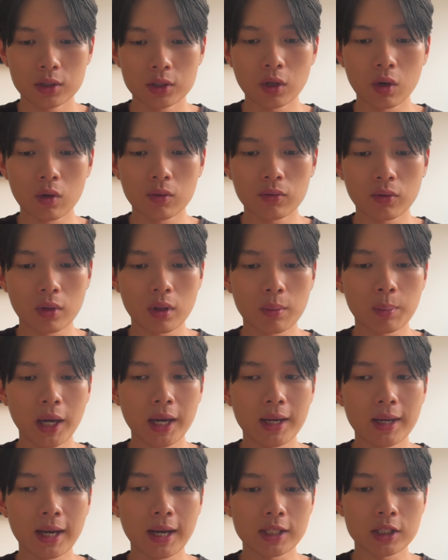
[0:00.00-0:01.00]
So for the
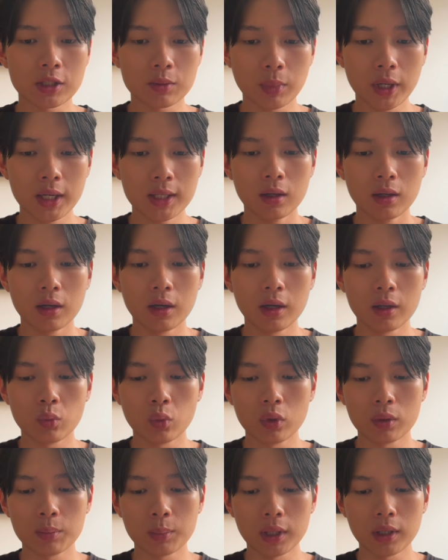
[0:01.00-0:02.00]
paid ad space, it
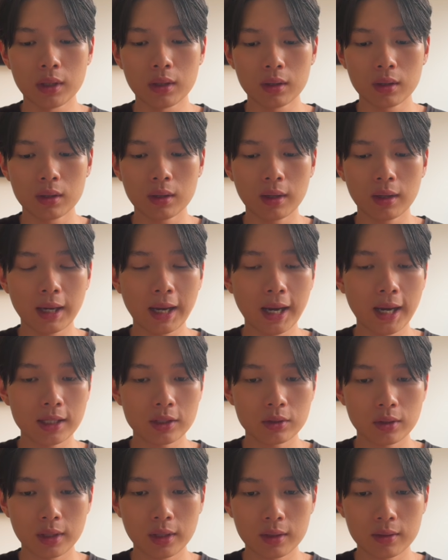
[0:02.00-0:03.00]
would be ad
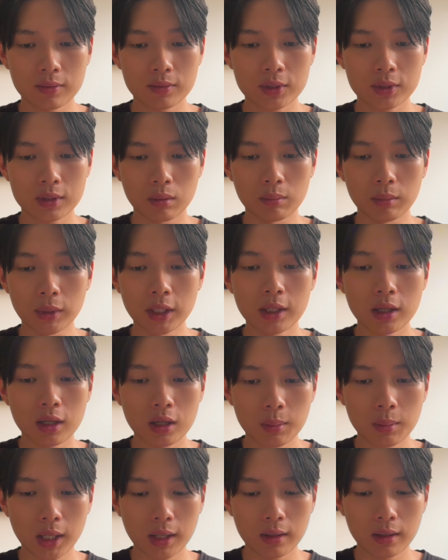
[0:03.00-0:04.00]
creatives,
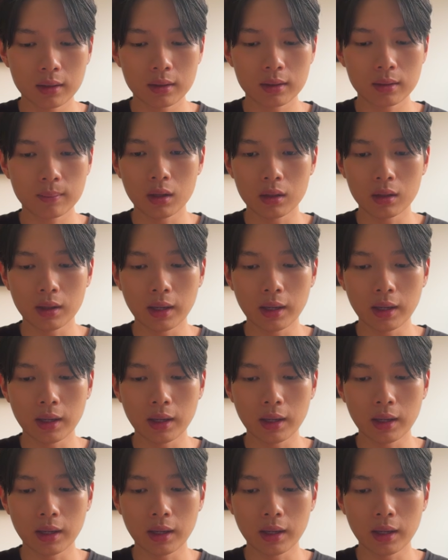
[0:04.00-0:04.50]
media buying,